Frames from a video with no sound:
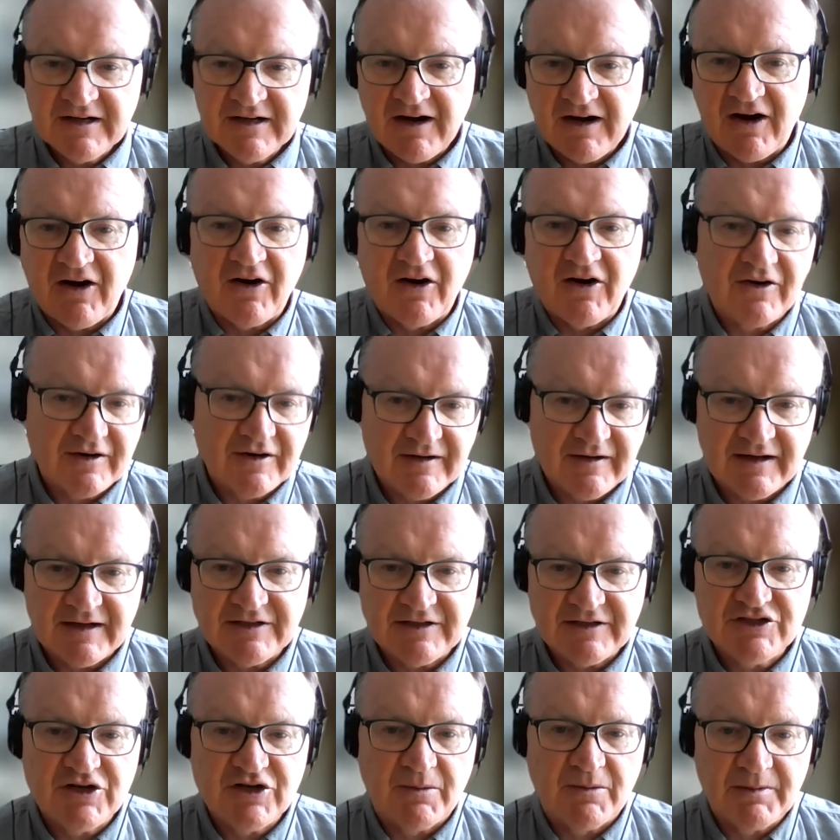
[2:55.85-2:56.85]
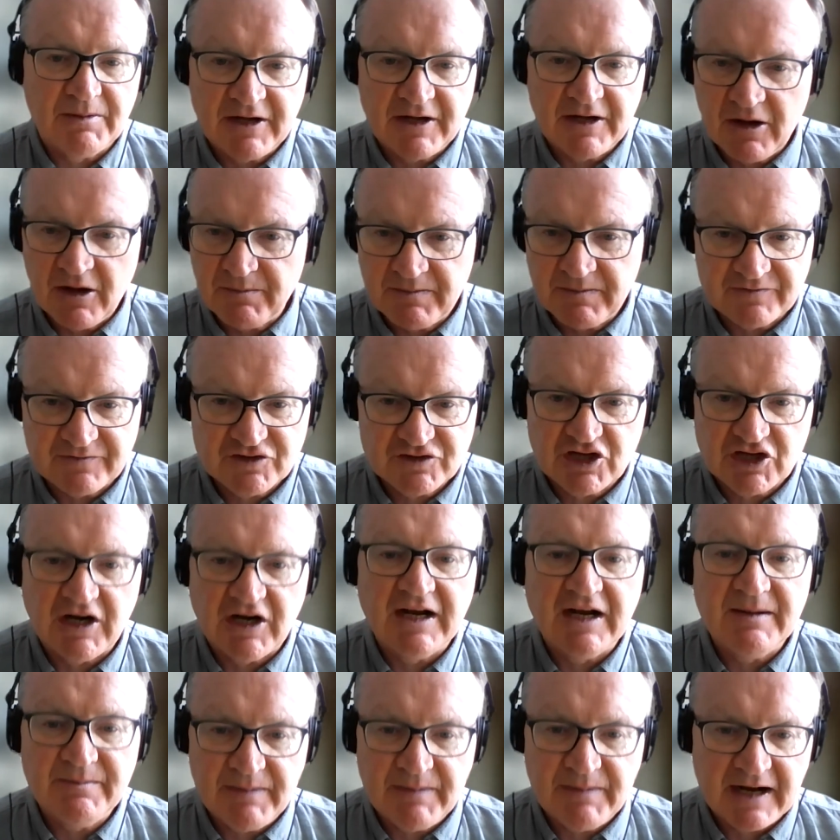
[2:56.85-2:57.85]
or a doubling up of
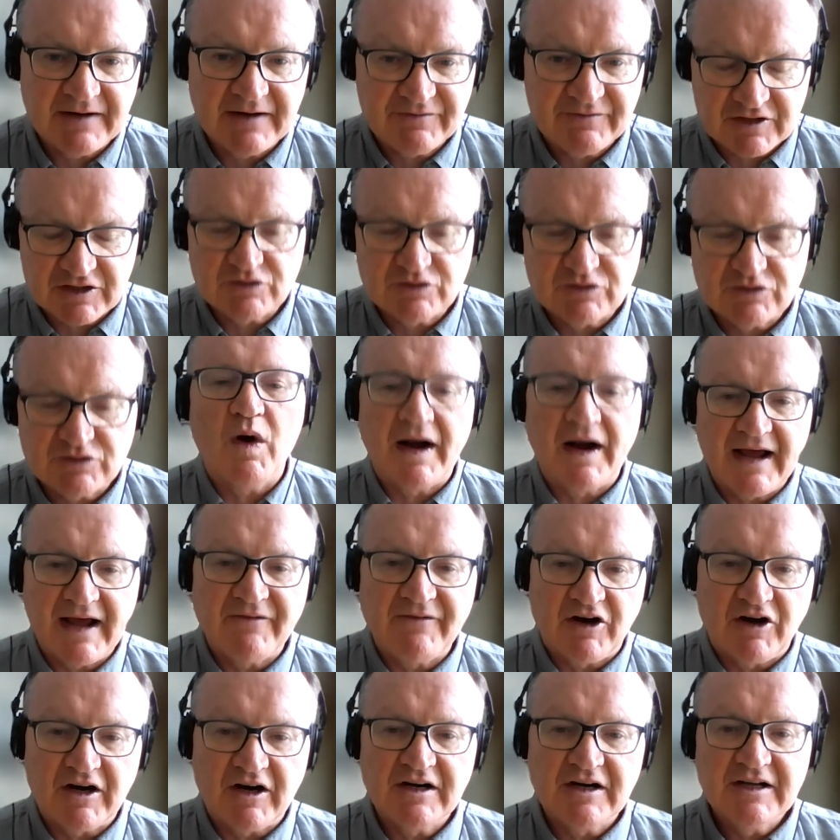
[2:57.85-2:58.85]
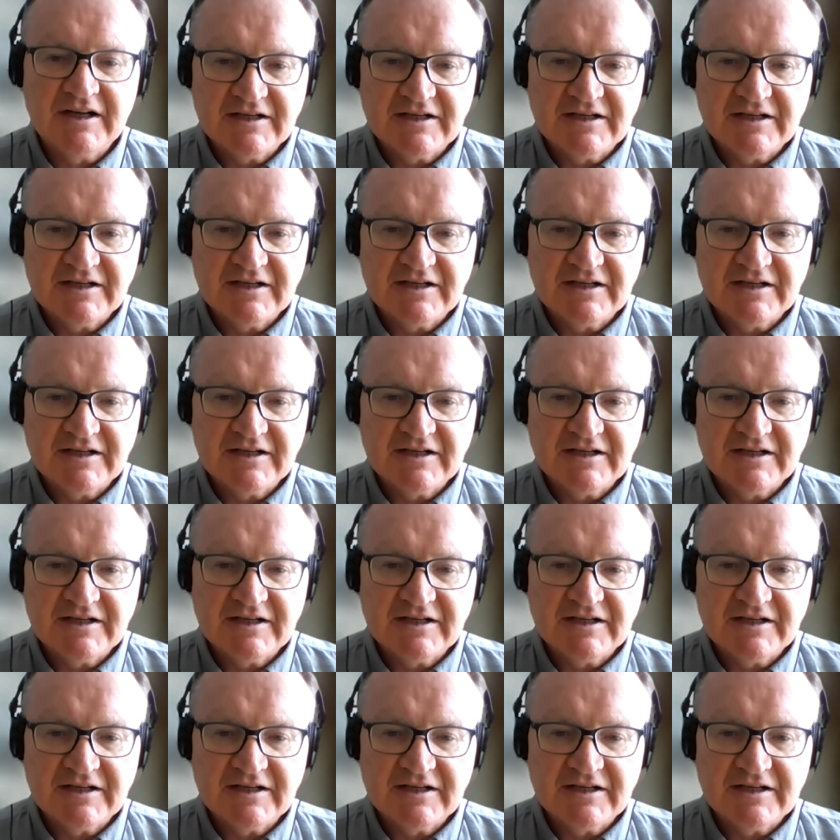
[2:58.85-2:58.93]
child benefit, whatever.